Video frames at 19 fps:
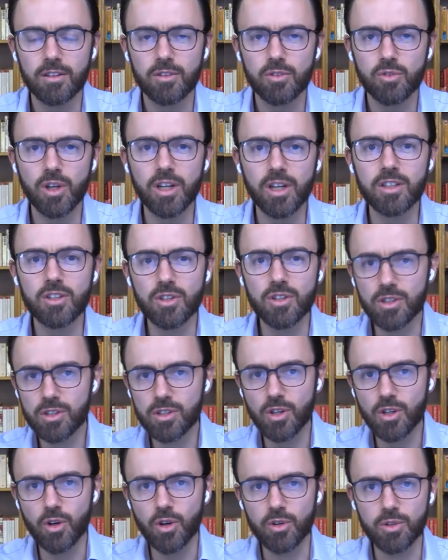trying to
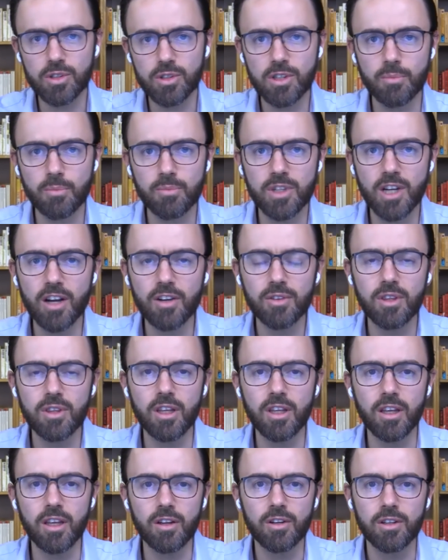sow some doubt
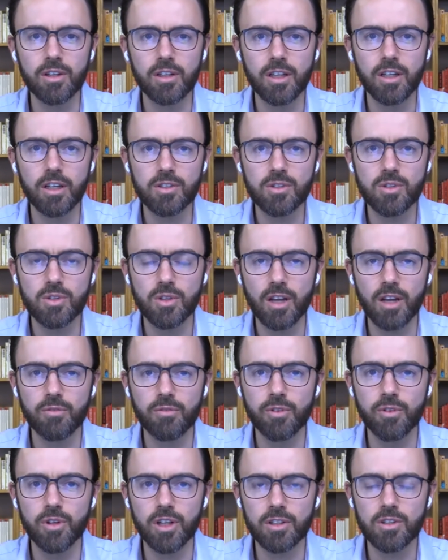there as to that
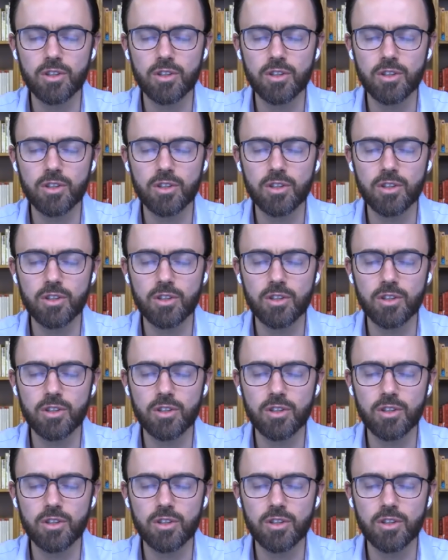verdict.